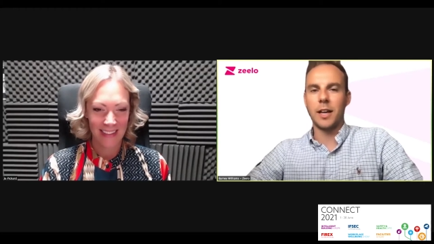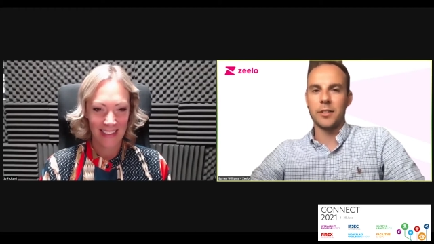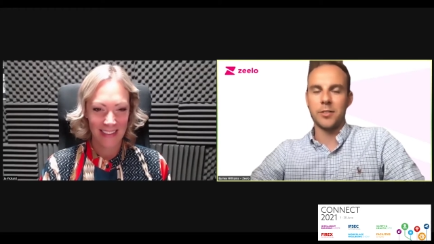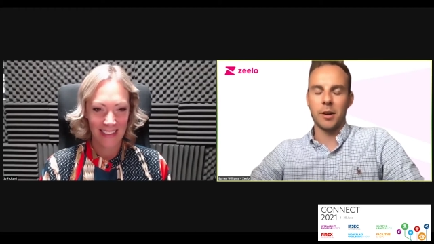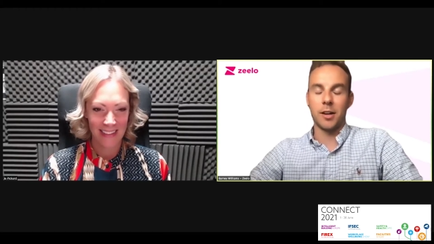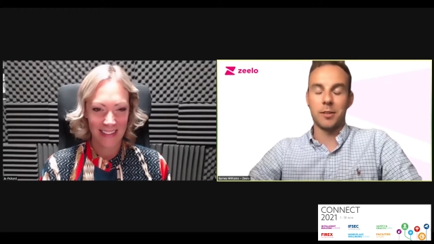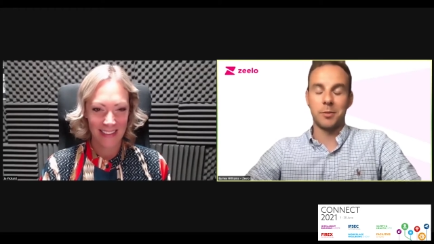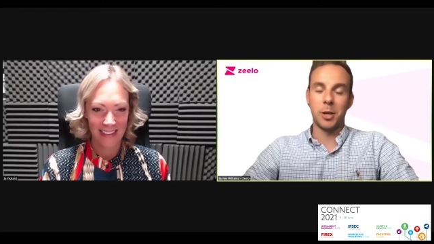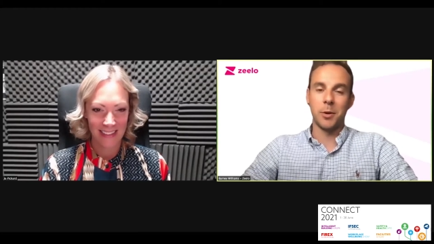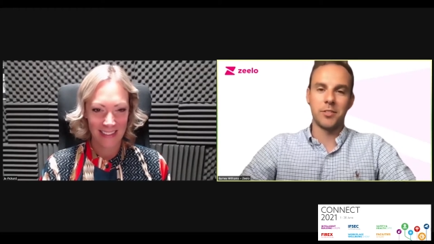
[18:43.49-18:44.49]
Speaker 1: so, uh,
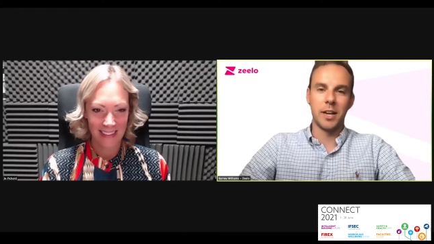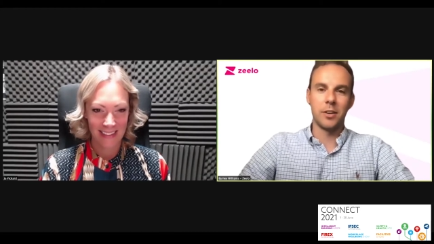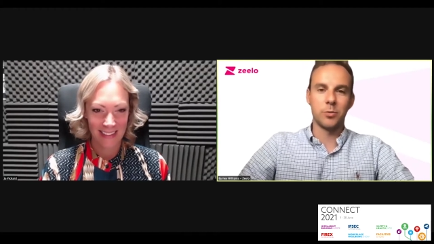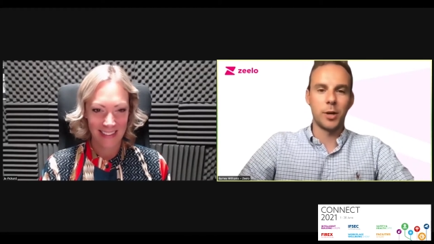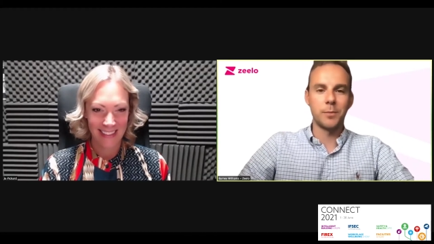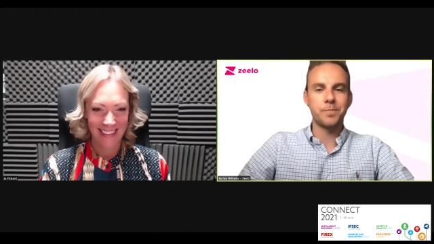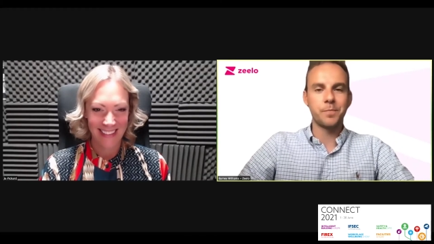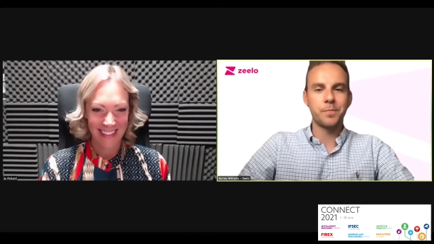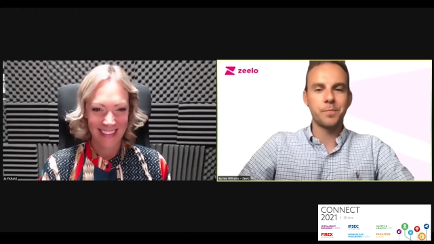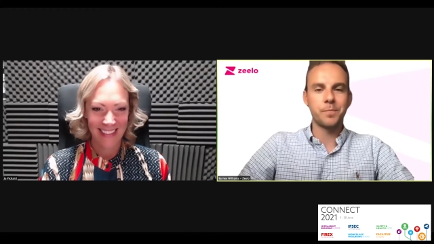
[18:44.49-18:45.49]
the USA as well
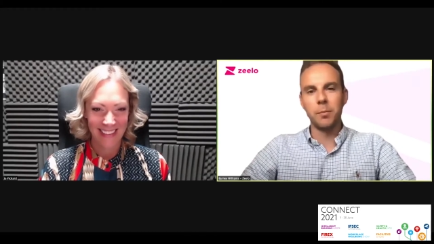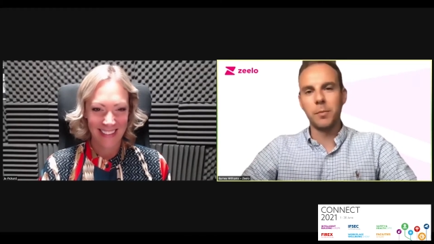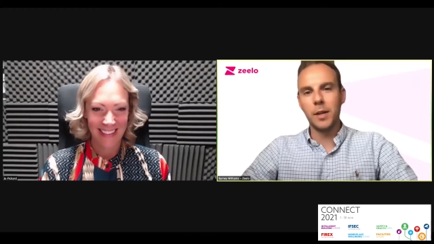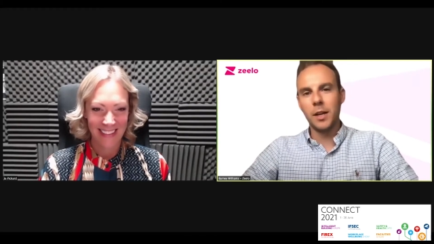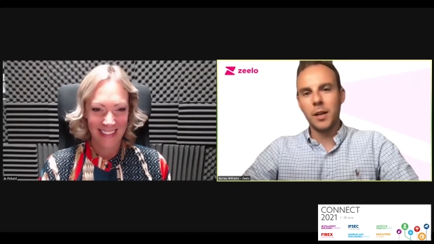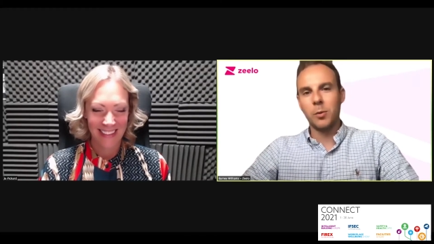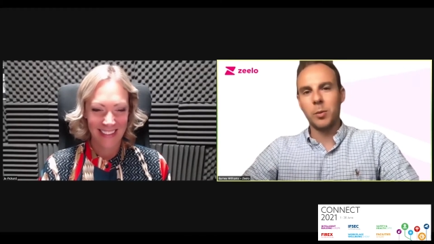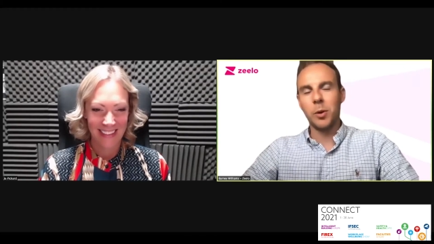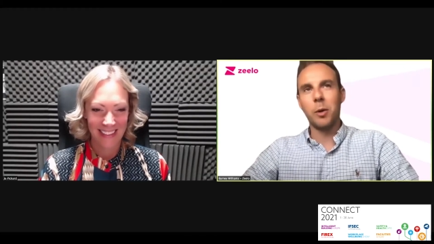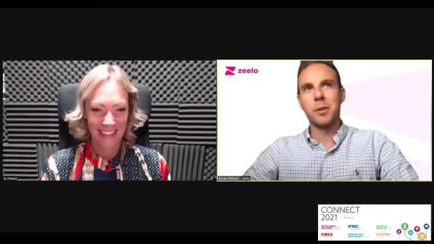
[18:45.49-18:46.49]

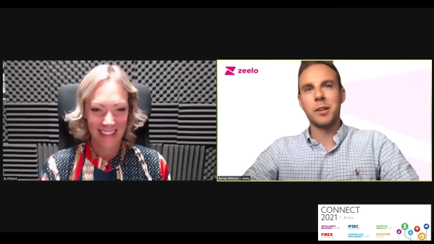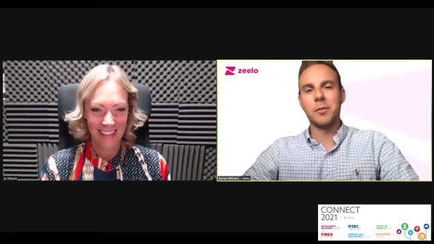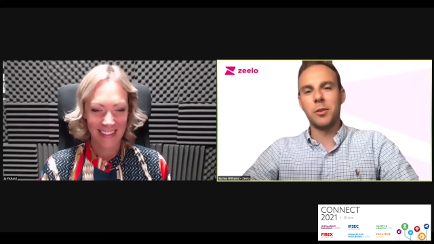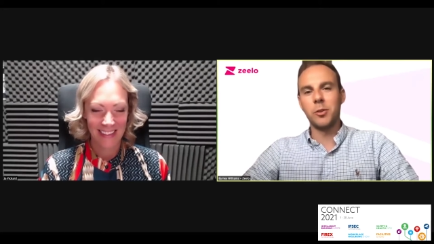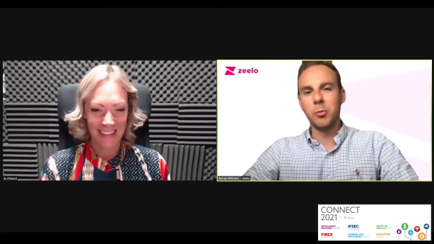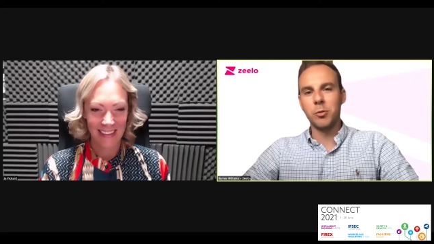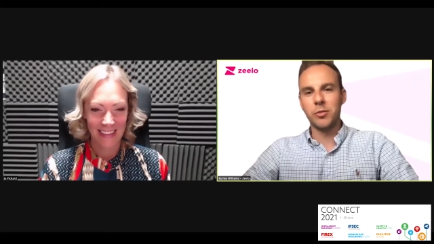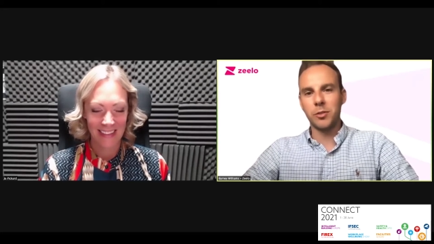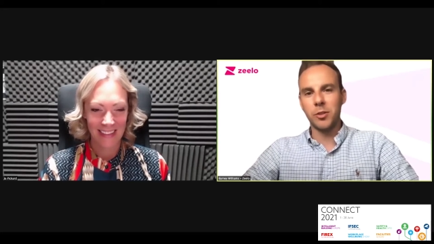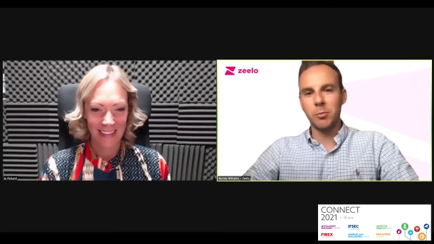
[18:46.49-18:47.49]
we work with uh,
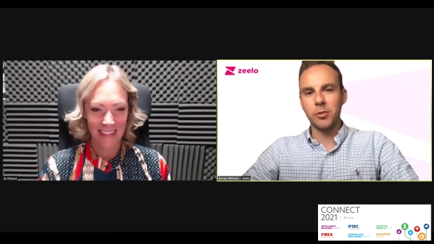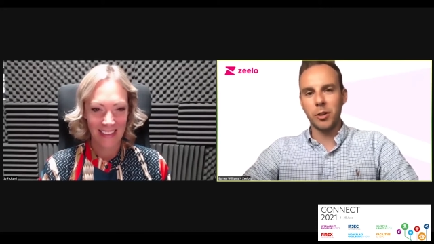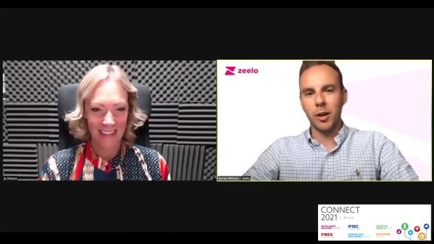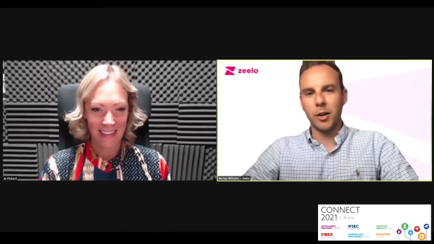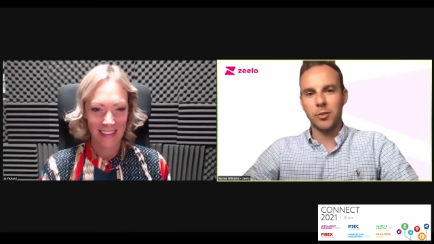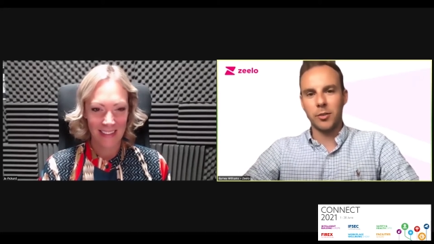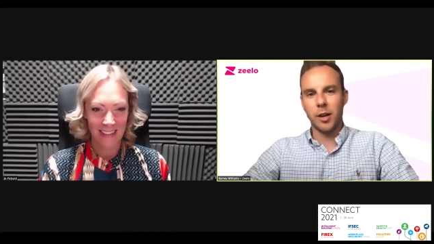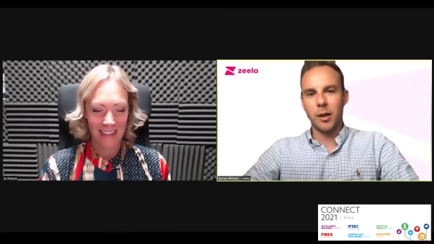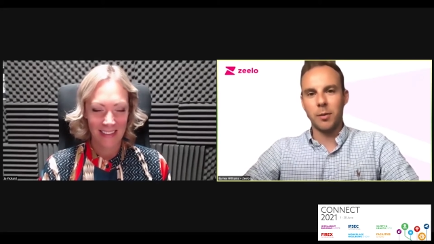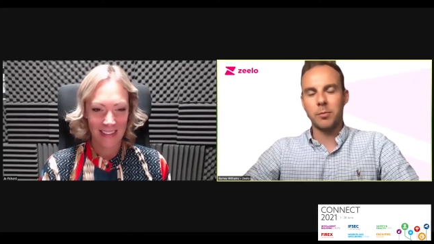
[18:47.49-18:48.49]
numerous numerous clients
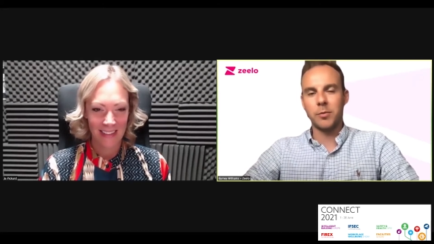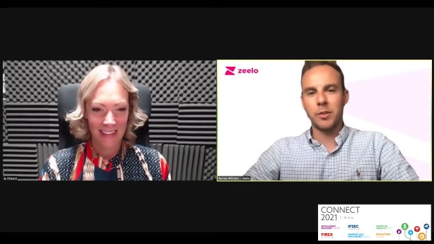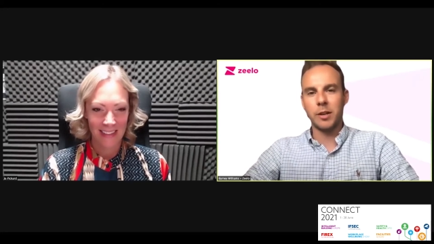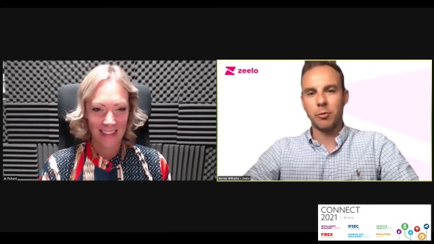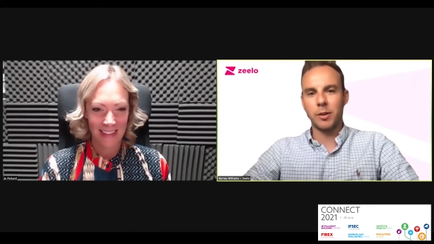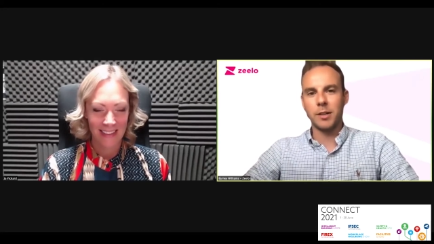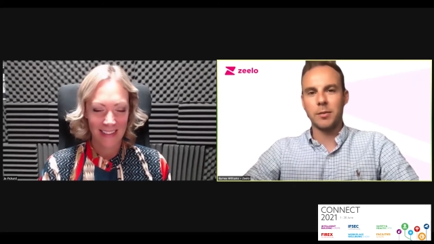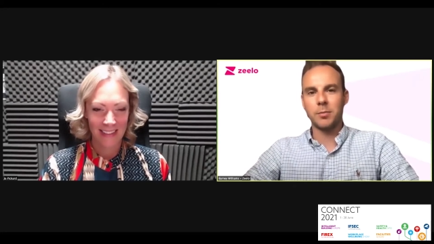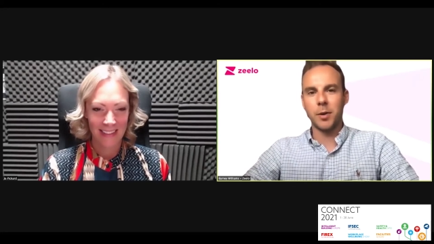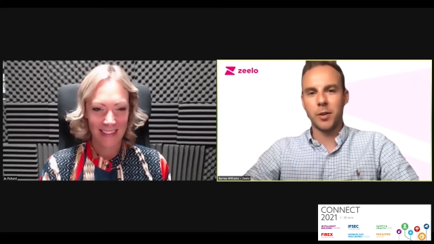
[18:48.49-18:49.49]
um,
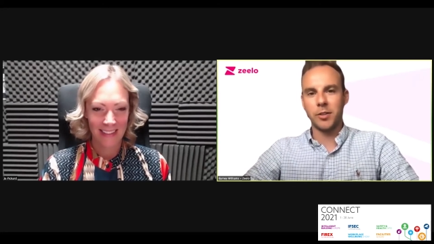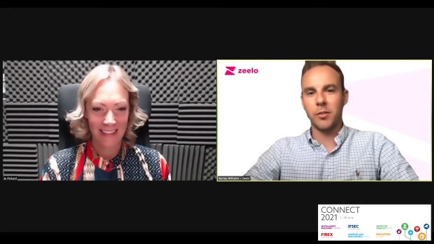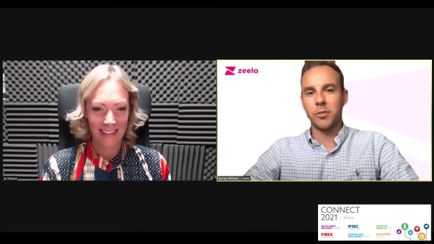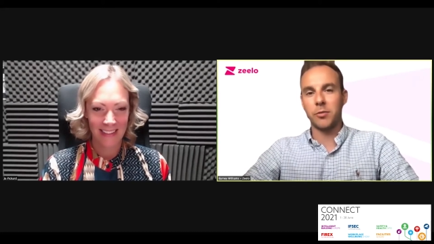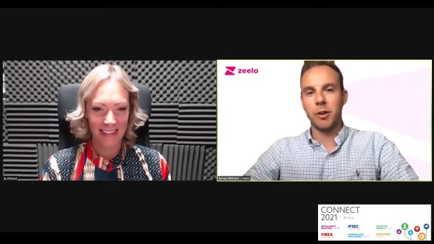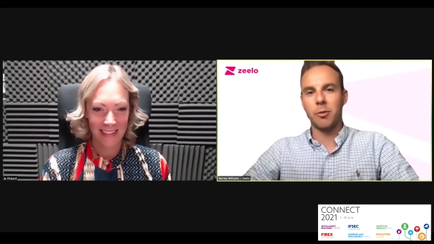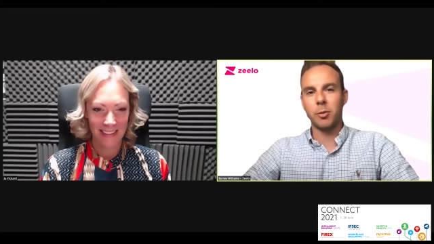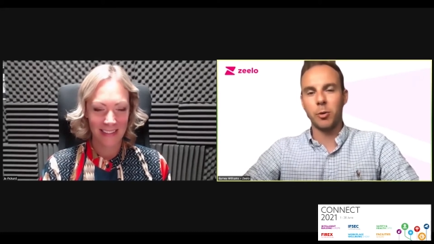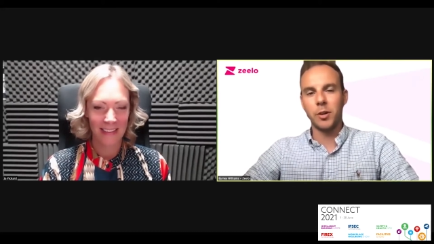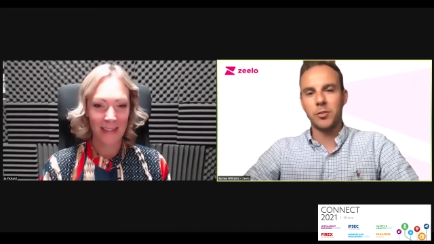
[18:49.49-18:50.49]
delivering bus services to their
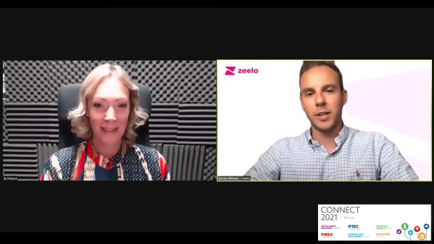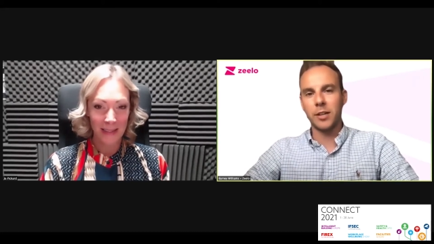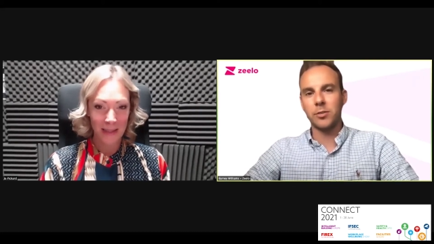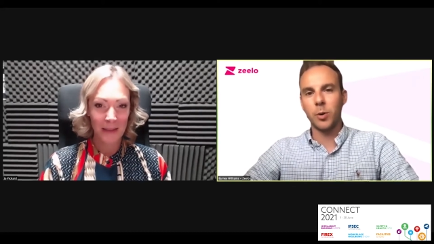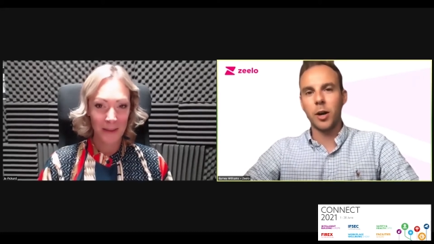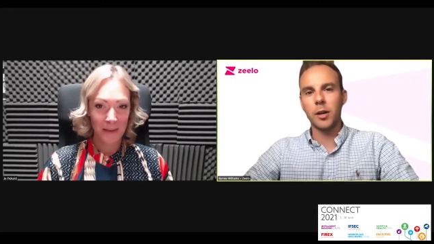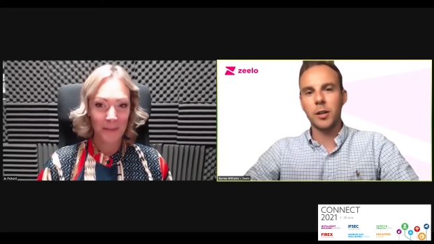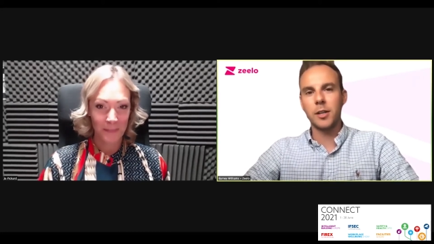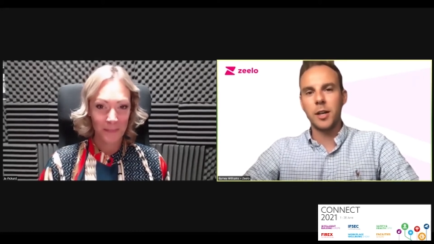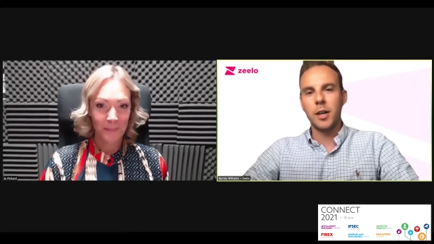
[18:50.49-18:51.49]
employees to get to work.